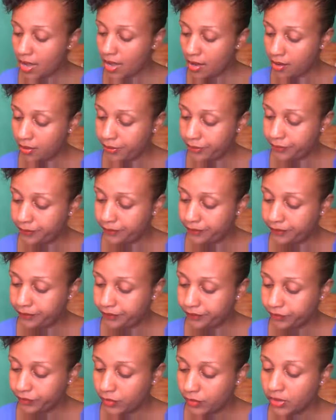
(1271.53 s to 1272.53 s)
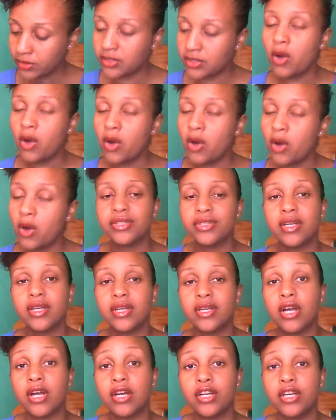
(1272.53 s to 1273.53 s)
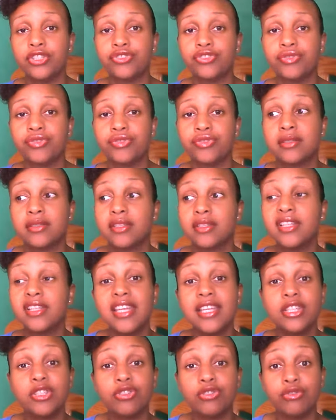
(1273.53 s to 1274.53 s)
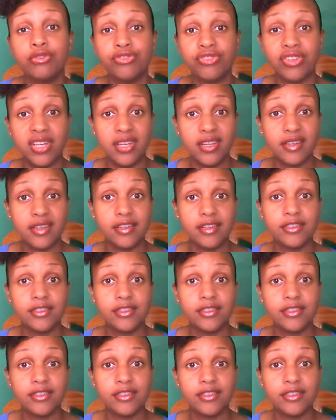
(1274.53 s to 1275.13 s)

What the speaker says: Because our water in our country is clean to drink.